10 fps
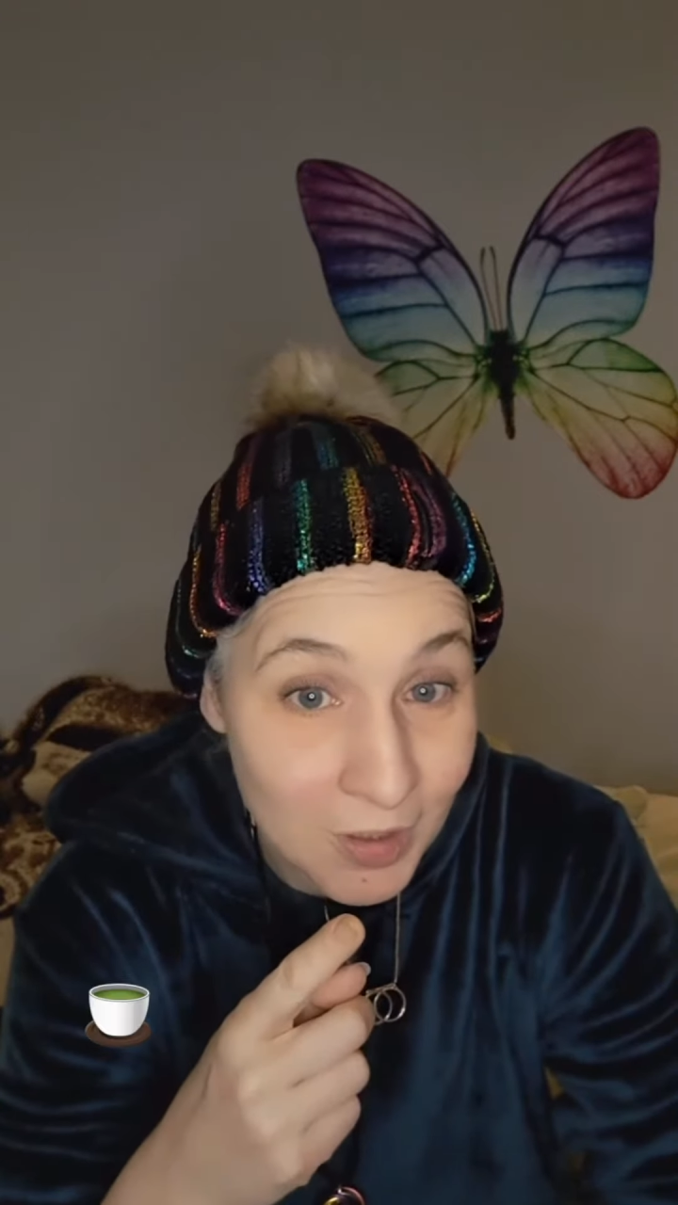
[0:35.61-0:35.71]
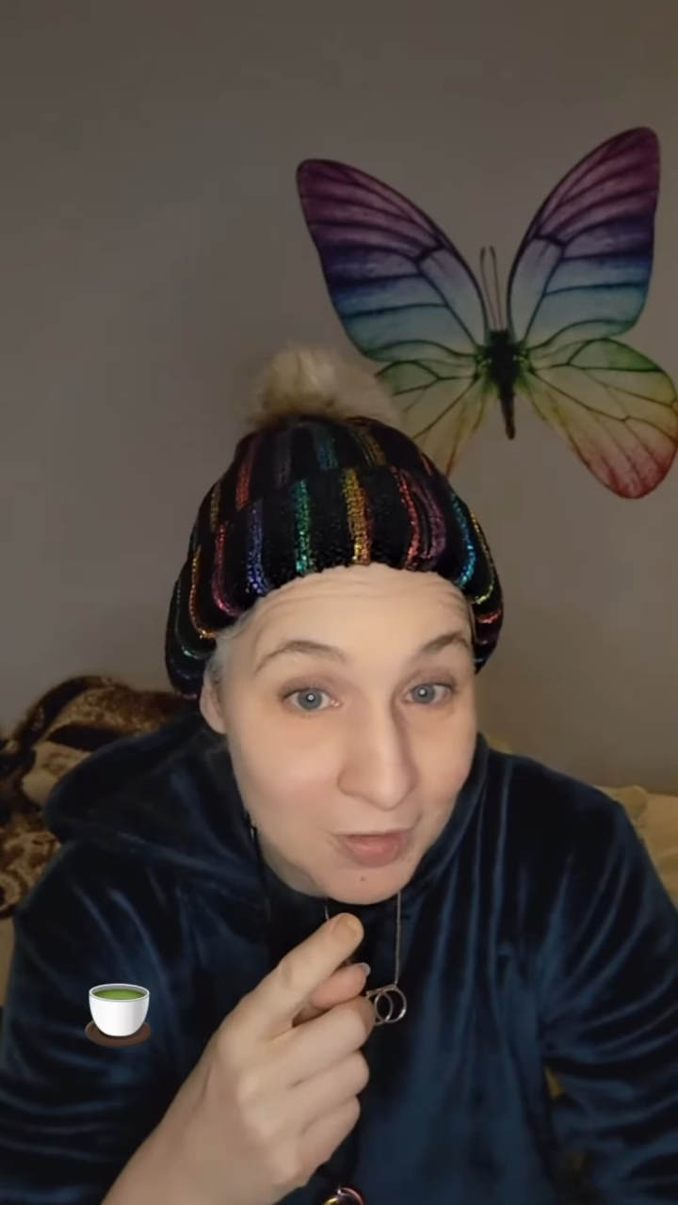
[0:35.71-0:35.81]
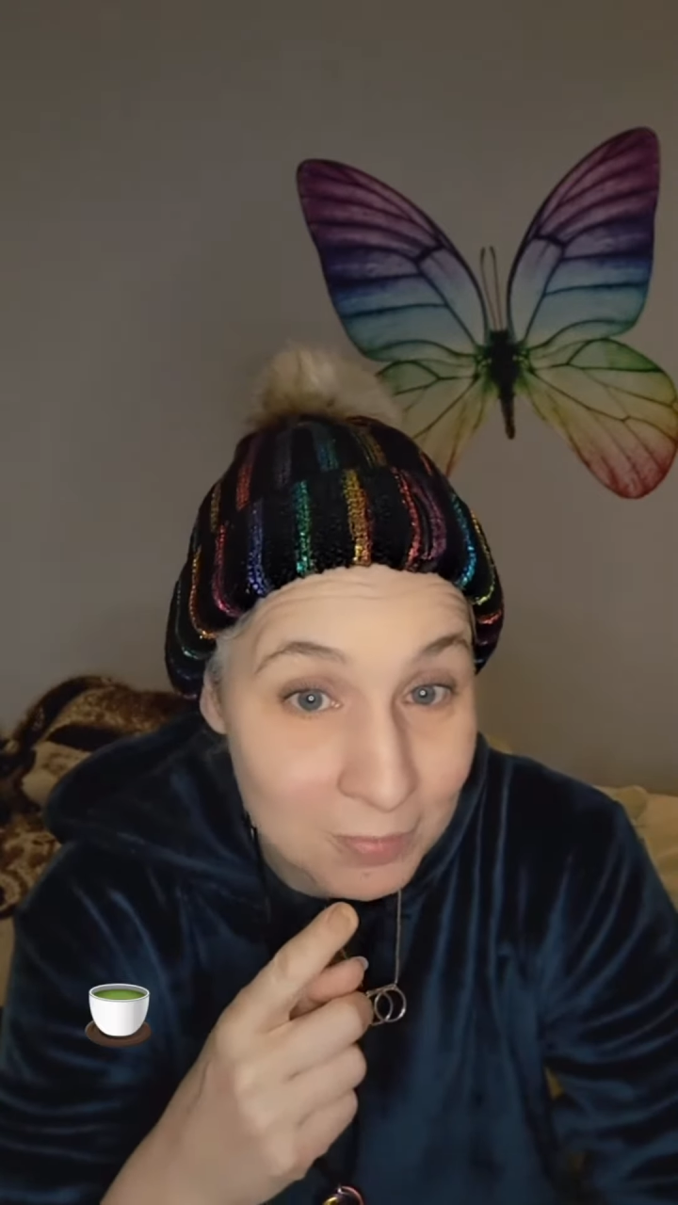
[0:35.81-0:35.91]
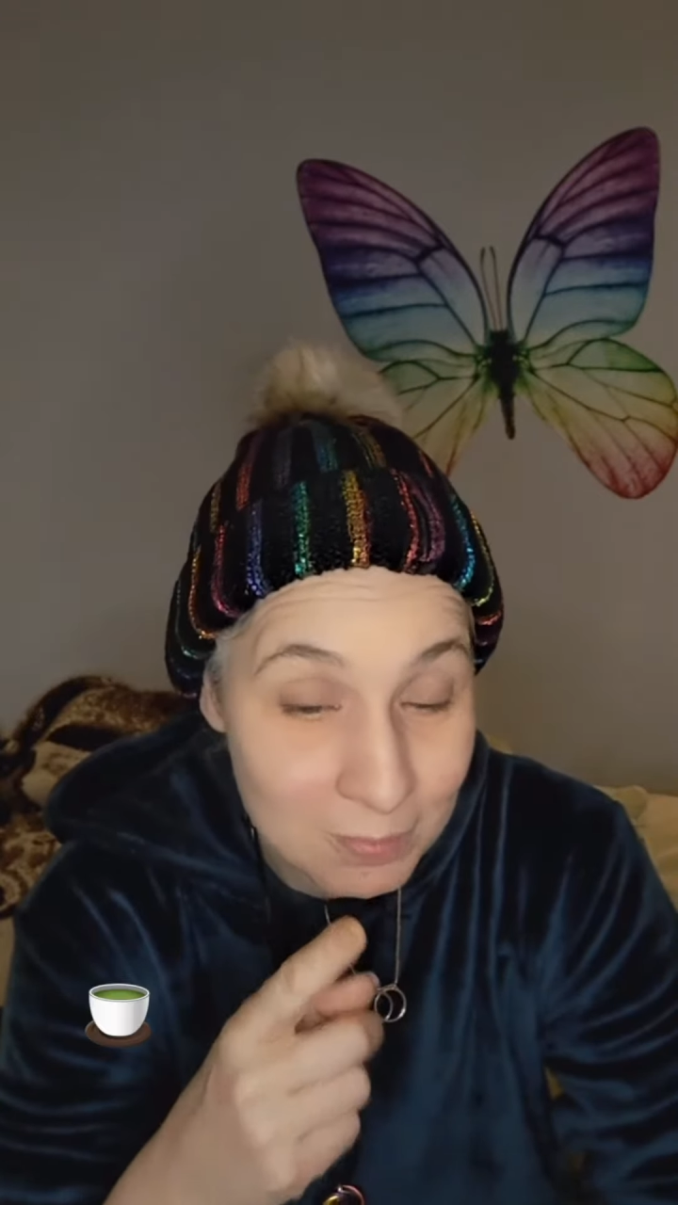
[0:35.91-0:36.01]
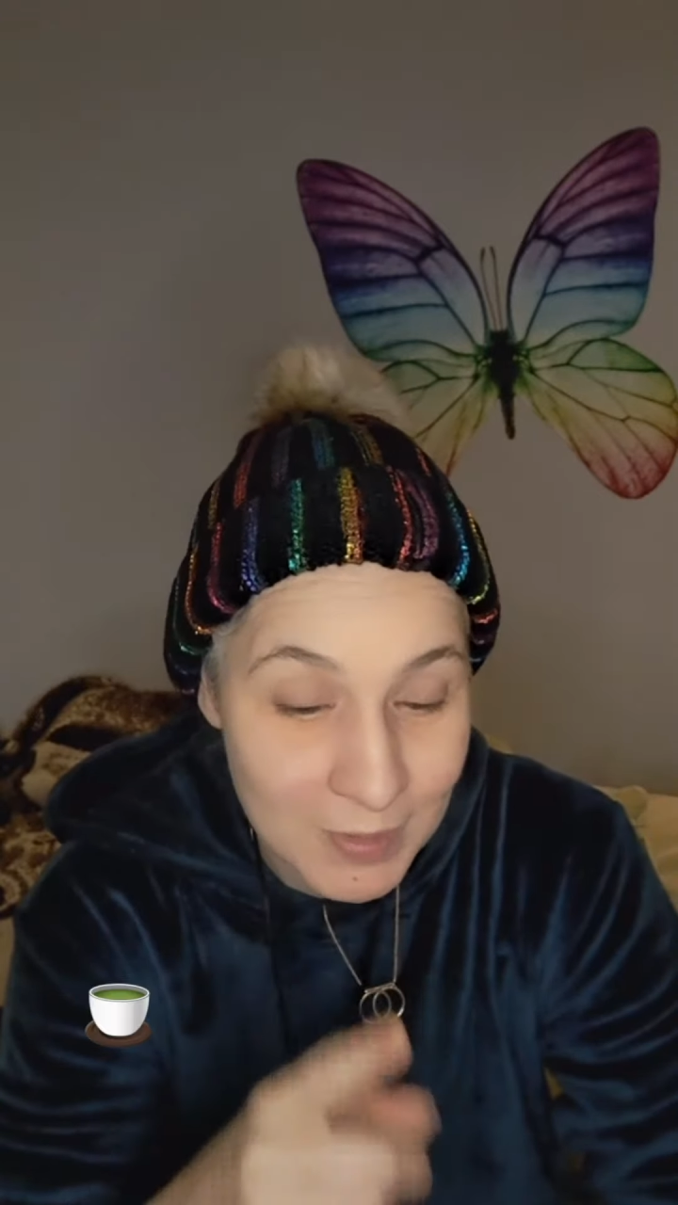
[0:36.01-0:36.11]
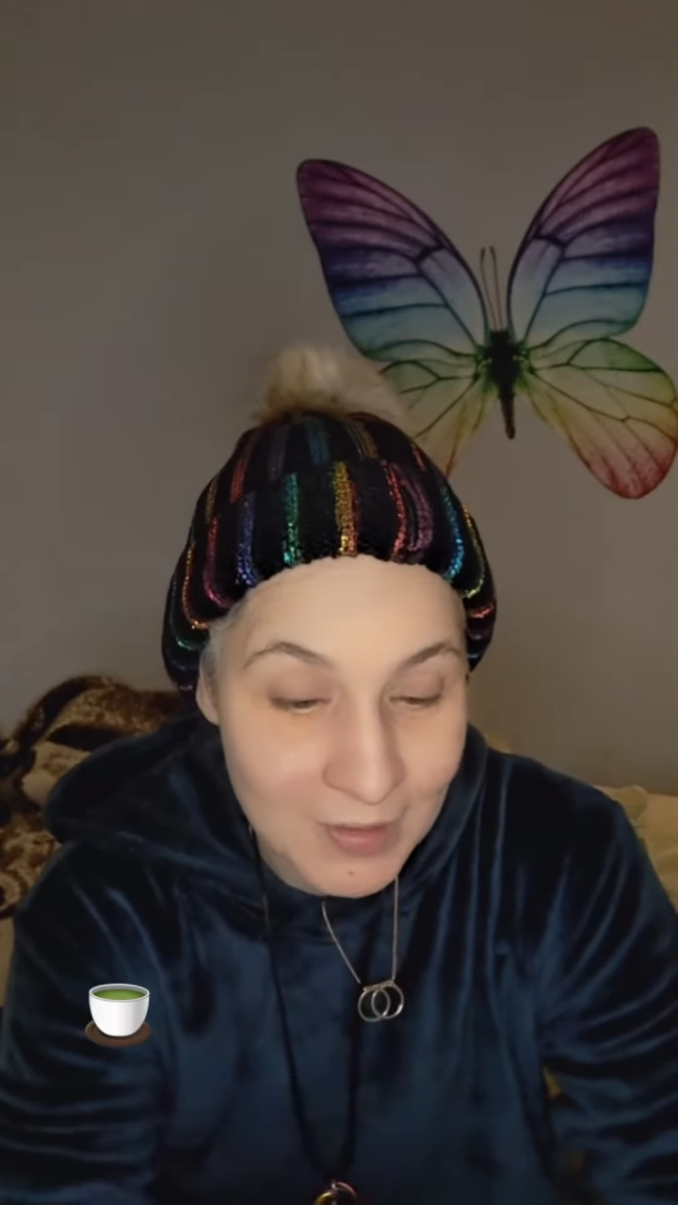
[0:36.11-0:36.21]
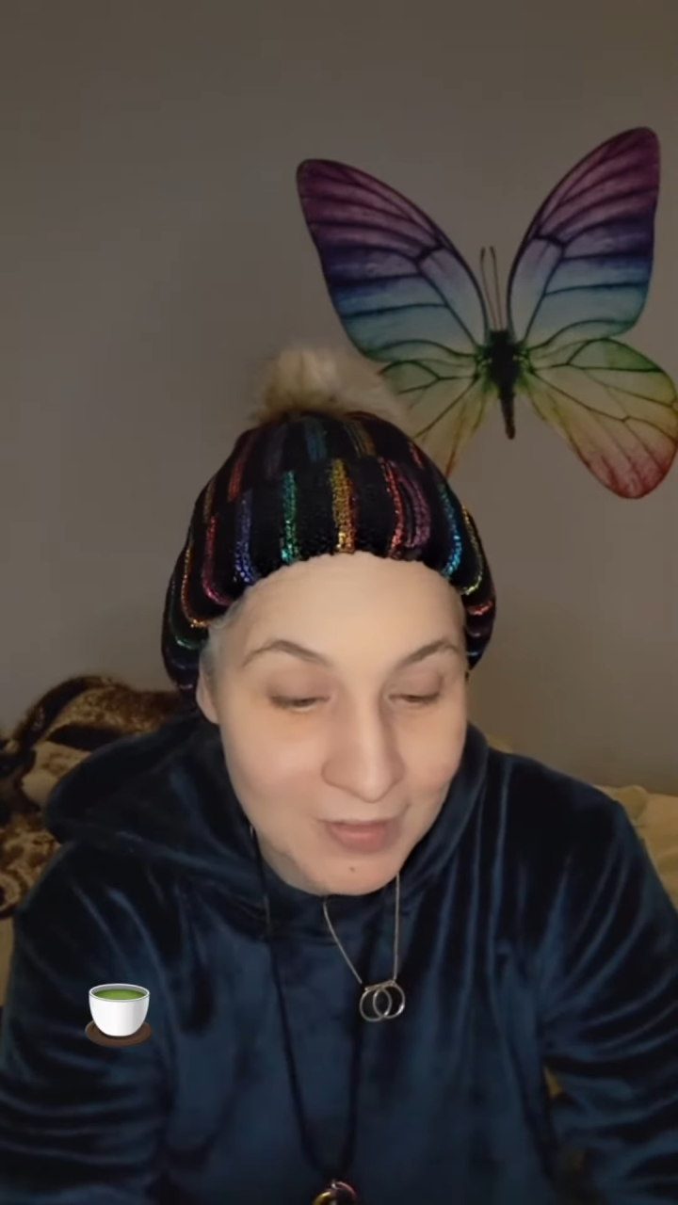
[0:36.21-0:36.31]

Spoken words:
spills